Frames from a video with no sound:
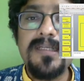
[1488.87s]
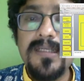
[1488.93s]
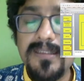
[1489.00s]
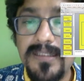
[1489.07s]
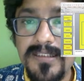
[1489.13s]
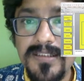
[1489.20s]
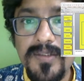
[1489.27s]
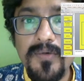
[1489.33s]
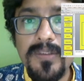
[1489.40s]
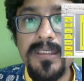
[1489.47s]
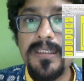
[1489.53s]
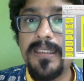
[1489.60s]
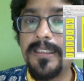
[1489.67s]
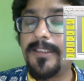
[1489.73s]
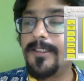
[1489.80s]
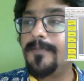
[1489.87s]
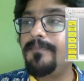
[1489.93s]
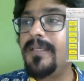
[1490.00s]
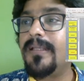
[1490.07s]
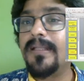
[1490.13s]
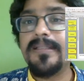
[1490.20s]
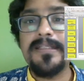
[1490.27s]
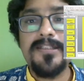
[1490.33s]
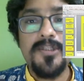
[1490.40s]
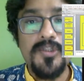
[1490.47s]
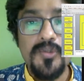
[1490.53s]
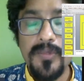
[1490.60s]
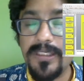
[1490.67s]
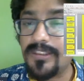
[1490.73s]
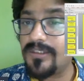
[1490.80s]
another story. It could be another
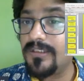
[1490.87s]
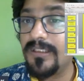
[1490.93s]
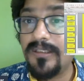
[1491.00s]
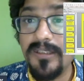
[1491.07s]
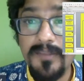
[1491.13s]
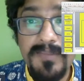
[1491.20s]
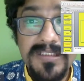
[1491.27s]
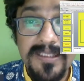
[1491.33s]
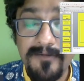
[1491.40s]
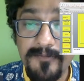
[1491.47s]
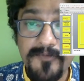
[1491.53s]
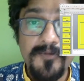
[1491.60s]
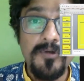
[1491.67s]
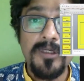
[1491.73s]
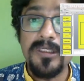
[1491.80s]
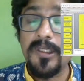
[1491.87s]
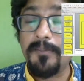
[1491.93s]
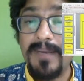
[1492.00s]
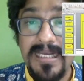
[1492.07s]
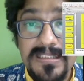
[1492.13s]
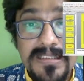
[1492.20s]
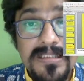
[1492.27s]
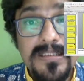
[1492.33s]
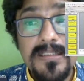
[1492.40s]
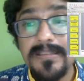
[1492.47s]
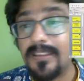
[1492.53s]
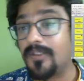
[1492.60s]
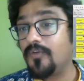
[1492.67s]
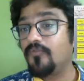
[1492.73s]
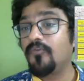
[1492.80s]
situation. It can be some of you are in your masters
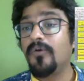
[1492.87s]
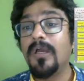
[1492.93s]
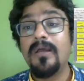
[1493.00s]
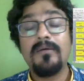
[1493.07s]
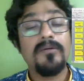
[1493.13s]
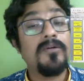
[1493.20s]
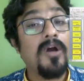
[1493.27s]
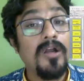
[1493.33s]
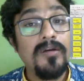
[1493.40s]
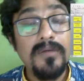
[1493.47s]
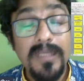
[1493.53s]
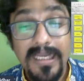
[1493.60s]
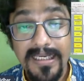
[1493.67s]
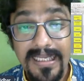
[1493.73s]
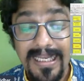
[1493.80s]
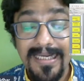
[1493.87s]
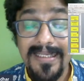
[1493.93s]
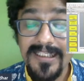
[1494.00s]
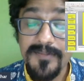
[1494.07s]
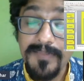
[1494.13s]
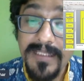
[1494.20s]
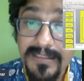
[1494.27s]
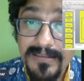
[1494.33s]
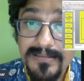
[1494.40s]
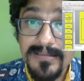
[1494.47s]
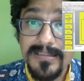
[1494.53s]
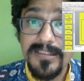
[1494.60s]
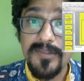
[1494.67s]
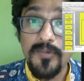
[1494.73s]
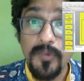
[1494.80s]
and you've gone and had
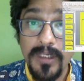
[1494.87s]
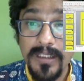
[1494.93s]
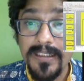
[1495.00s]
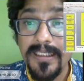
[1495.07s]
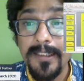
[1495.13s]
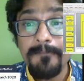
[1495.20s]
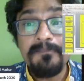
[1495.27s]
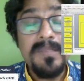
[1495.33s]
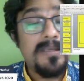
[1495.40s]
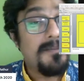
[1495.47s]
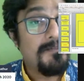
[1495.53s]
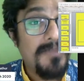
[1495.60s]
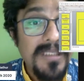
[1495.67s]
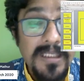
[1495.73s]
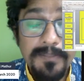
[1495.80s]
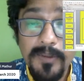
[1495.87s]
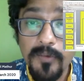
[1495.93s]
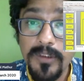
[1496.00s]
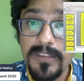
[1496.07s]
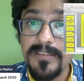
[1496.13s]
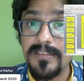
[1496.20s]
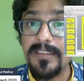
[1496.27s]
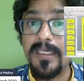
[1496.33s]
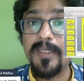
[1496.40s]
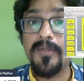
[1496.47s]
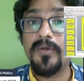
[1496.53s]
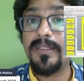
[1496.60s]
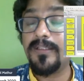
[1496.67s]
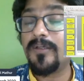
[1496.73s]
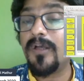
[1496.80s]
experiences in working. Pick up a work
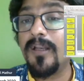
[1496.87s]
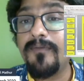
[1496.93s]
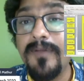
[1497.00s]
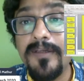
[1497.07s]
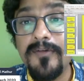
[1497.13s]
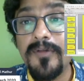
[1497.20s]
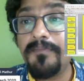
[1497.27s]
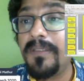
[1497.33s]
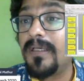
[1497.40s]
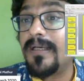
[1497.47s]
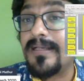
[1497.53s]
scenario, and the conflict could be a